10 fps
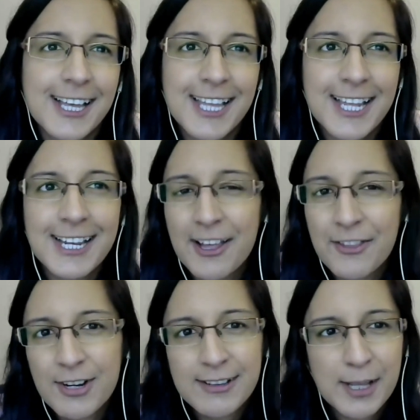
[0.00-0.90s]
And then
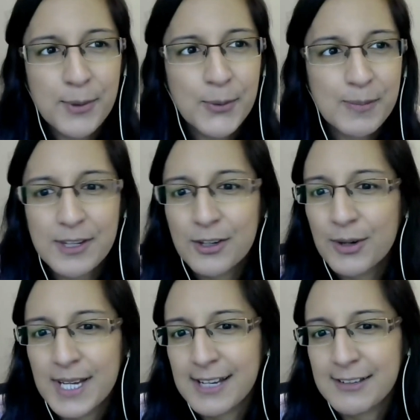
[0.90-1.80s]
another example would be to
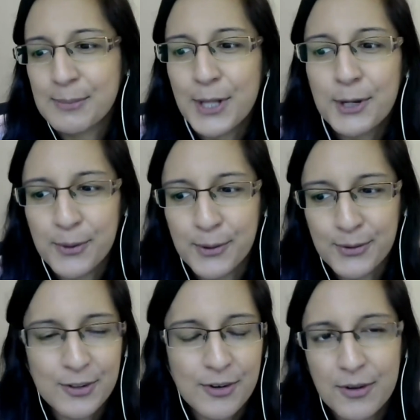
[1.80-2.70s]
create a blog
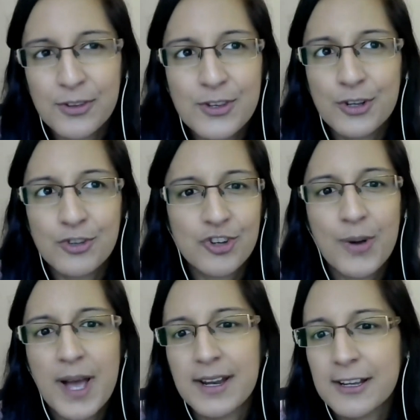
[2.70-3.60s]
post. So you could
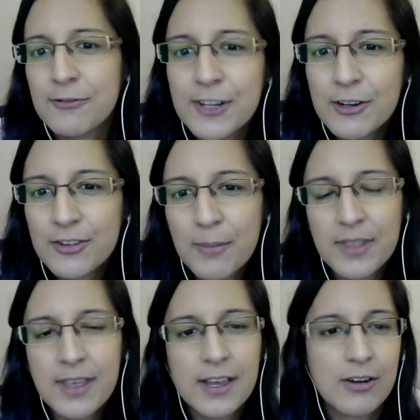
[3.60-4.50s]
show how to configure
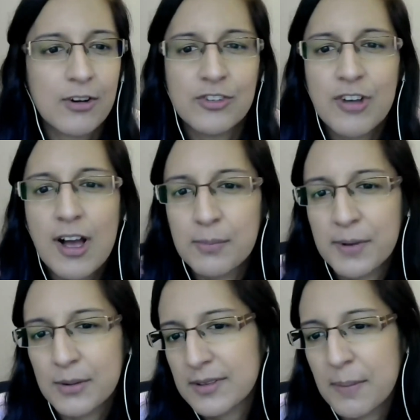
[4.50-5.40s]
something or talk
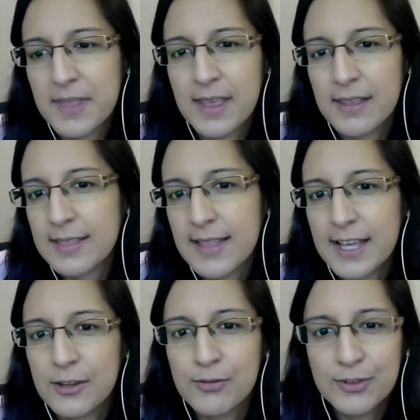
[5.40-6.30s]
about something
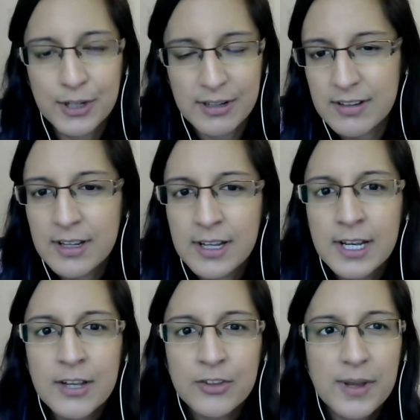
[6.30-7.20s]
that you've learned.
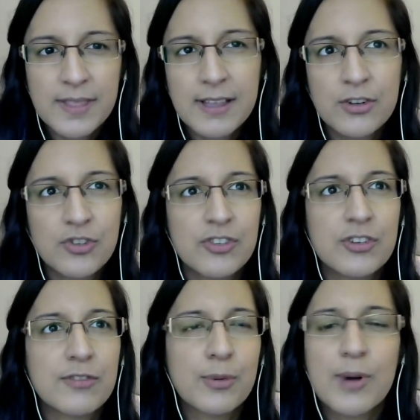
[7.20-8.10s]
So I think there's
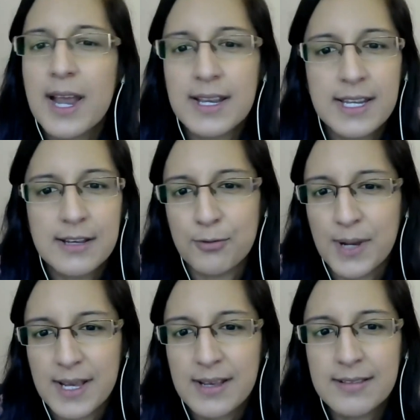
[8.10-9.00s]
just a variety of
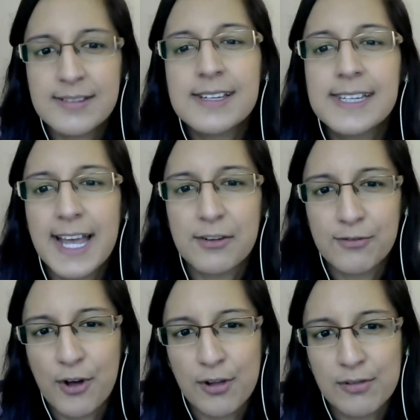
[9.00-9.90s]
ways to get
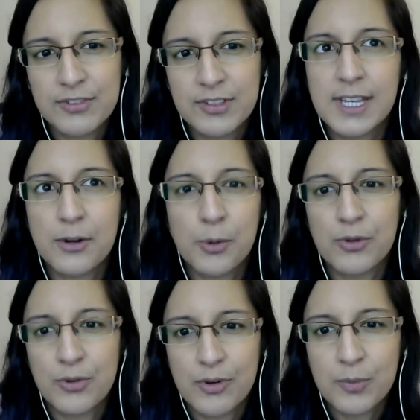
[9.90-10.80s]
involved in
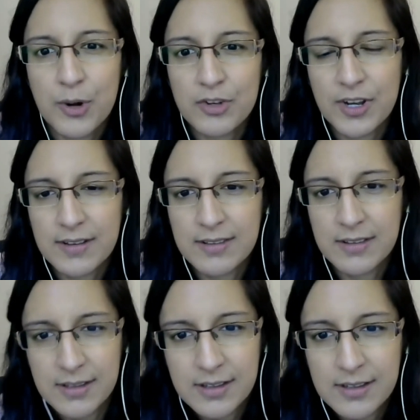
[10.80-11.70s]
open source
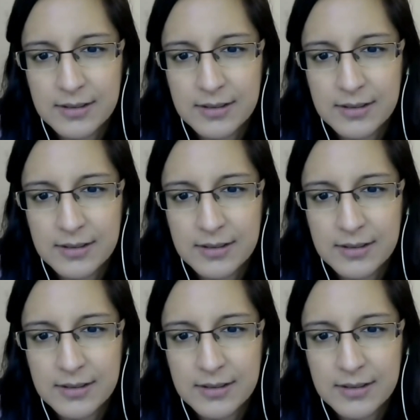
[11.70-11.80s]
projects.